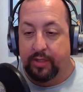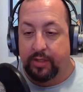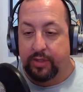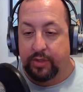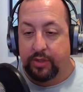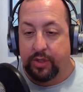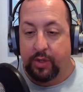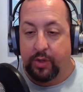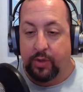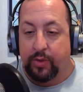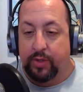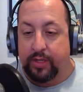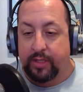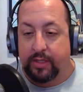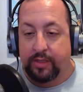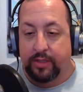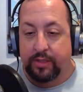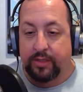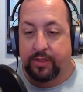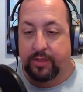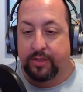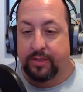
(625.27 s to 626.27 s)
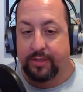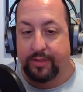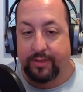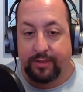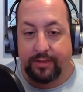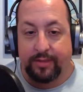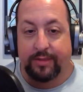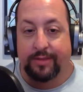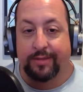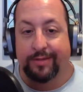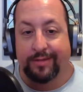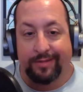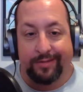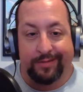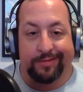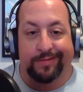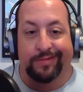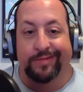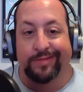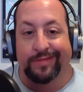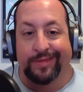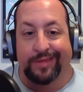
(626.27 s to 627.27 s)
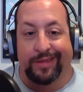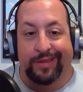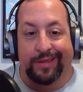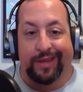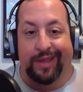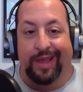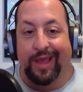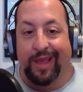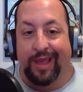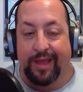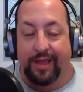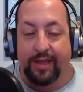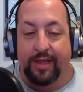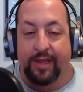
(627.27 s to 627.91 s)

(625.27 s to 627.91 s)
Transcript: So it's, yeah,